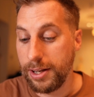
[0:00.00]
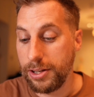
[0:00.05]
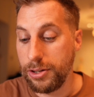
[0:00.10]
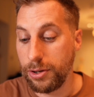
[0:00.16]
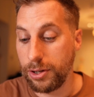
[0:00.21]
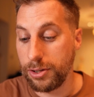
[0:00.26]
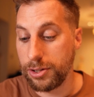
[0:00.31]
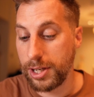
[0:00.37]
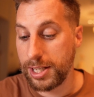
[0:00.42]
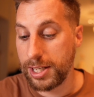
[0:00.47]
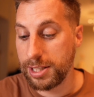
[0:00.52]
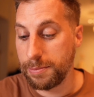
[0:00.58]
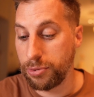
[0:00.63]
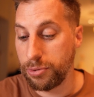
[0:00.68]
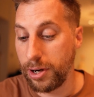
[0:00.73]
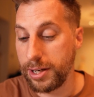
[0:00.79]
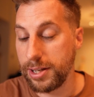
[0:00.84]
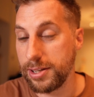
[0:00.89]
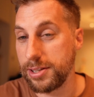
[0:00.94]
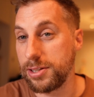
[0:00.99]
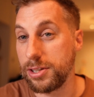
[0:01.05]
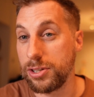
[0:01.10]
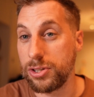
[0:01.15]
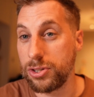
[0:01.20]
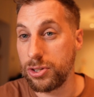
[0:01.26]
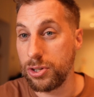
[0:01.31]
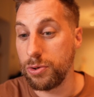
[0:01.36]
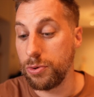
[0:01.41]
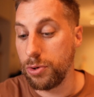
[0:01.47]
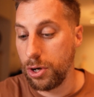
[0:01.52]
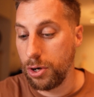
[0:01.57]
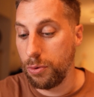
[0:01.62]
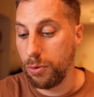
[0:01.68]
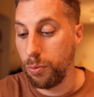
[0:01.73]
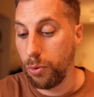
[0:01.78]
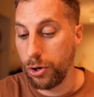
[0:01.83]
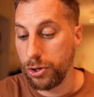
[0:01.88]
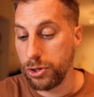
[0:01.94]
You can change the brightness to suit
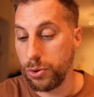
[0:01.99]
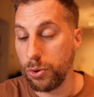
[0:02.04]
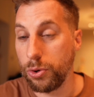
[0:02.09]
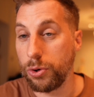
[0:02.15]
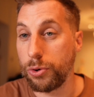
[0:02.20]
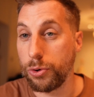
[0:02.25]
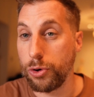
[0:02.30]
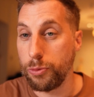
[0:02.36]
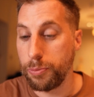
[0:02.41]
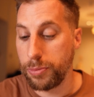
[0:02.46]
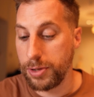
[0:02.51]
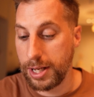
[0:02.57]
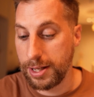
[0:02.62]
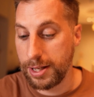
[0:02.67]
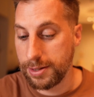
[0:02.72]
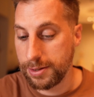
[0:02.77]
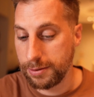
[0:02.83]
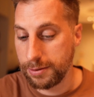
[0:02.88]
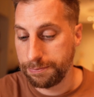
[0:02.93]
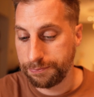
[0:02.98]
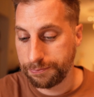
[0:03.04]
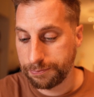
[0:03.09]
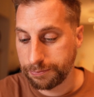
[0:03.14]
what your group needs.